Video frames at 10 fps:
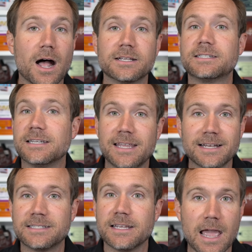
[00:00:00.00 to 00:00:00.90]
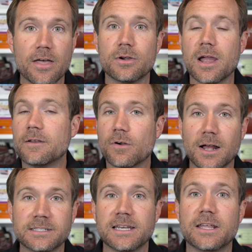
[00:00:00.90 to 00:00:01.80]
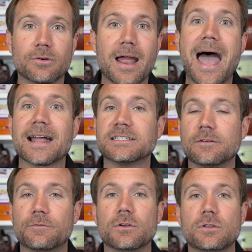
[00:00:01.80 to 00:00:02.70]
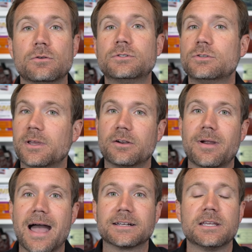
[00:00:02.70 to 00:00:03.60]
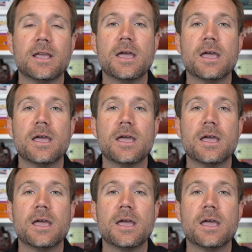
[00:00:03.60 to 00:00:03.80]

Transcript: us to get together and for us to interact and for you to interact